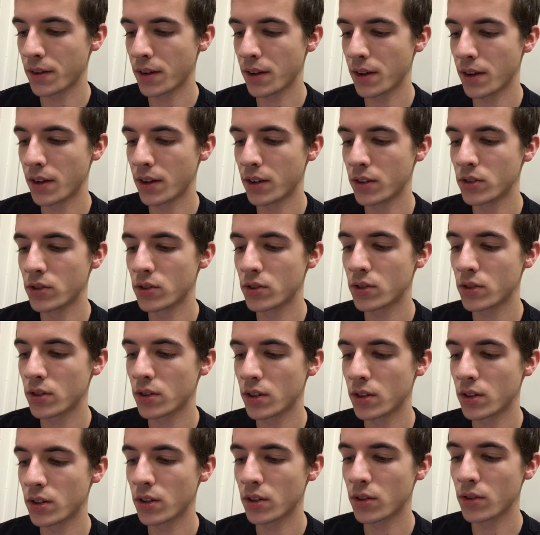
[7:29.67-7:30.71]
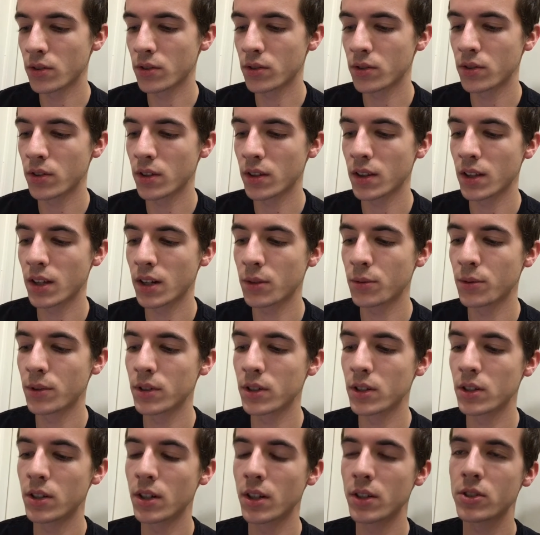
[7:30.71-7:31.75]
And another thing that I
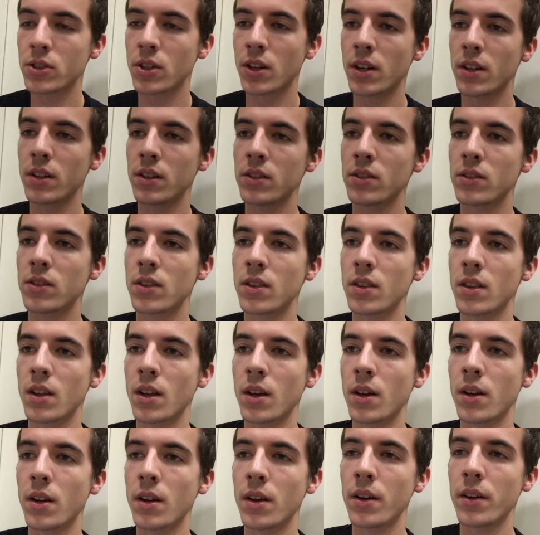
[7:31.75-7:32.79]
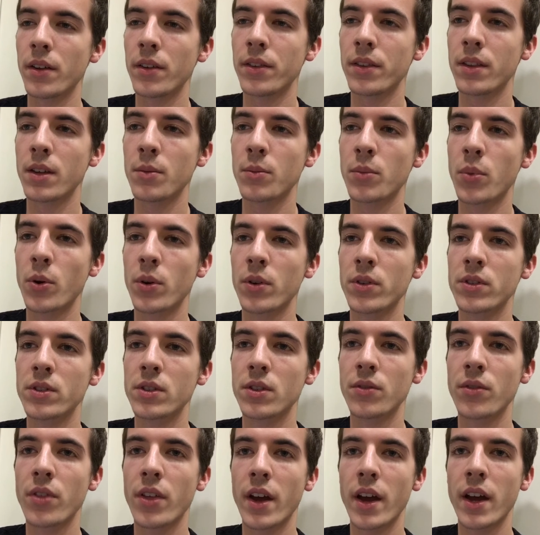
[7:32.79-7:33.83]
wanted to touch on is the importance
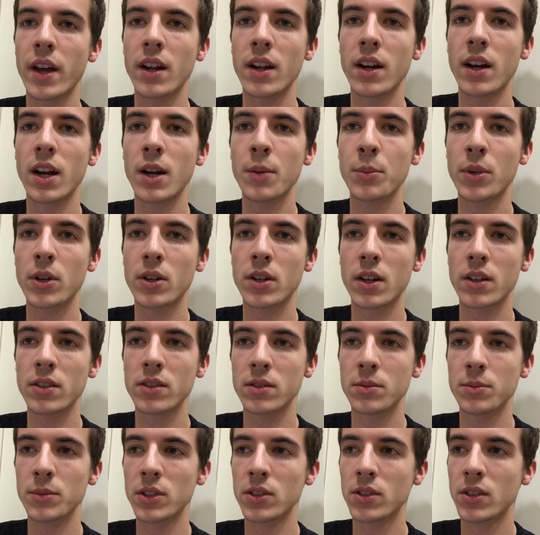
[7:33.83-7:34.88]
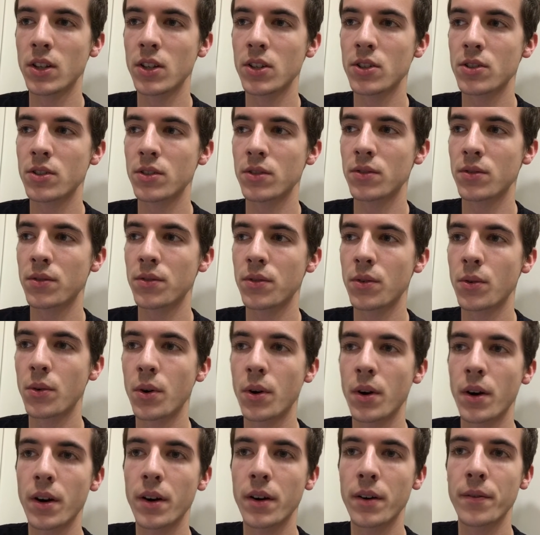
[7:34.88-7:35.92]
of that hyper-customization
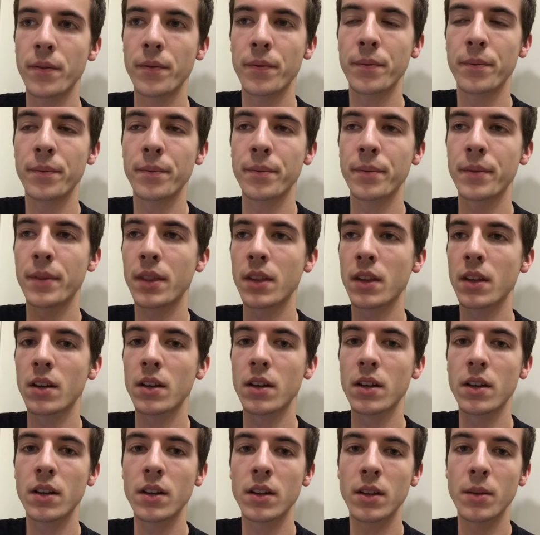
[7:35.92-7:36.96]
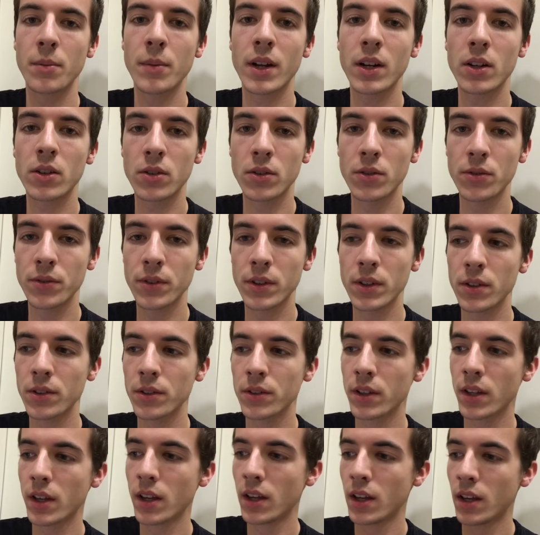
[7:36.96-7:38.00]
for the medical
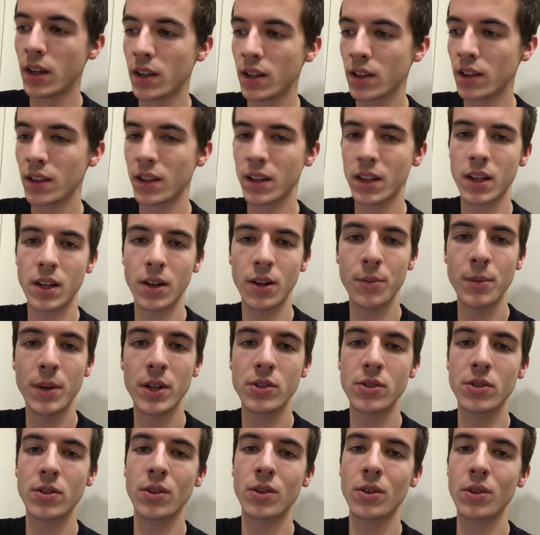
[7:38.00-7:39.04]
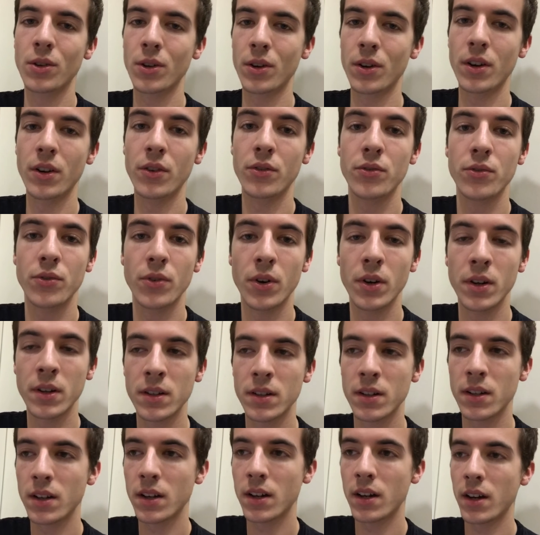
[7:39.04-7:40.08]
field. Like I mentioned earlier, a foot
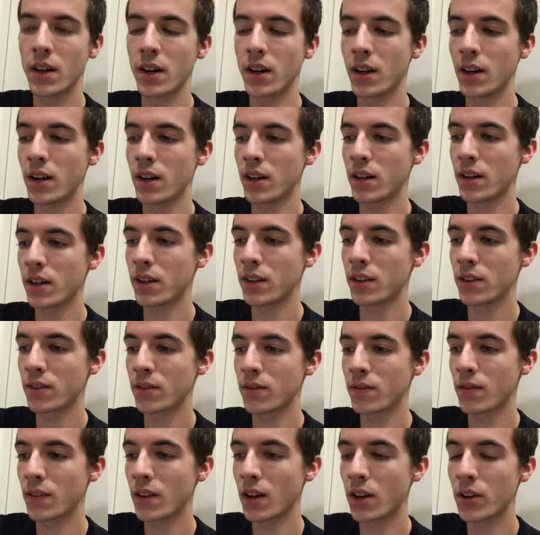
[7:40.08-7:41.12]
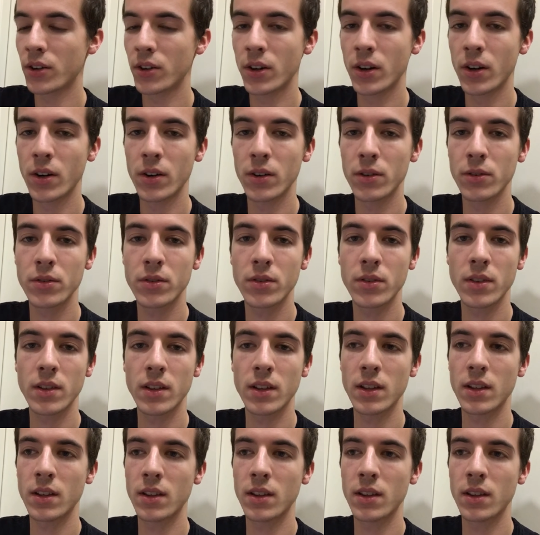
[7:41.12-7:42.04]
on Earth,